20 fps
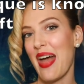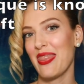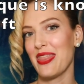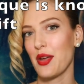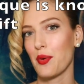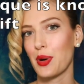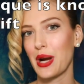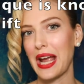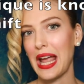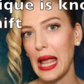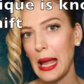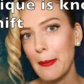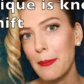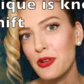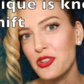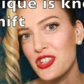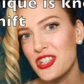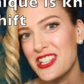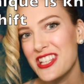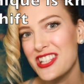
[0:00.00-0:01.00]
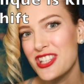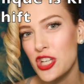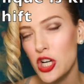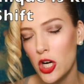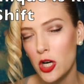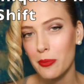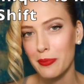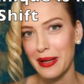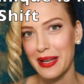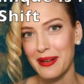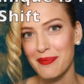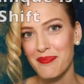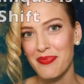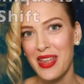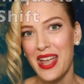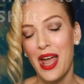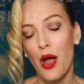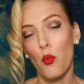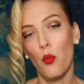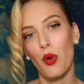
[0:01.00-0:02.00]
They were able to determine
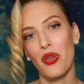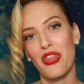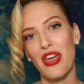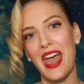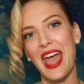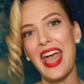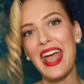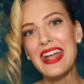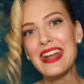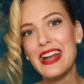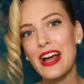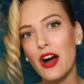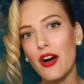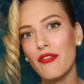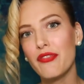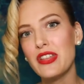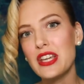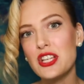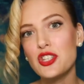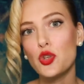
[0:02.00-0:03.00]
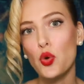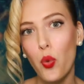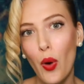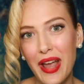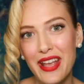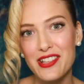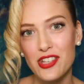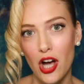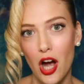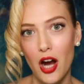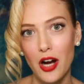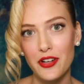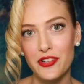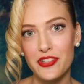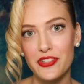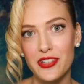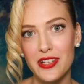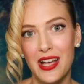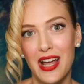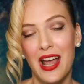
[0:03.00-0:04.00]
with 8 of these
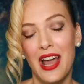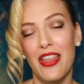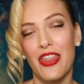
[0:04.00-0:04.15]
quasars,